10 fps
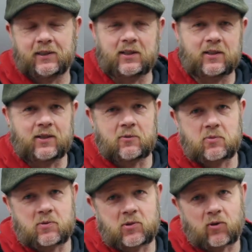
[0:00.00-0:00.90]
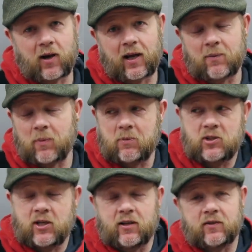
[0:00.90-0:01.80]
and subscribe, maybe
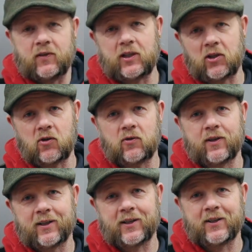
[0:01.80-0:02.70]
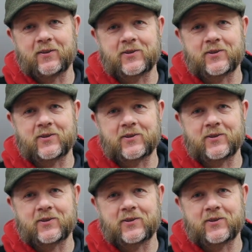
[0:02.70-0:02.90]
share the video,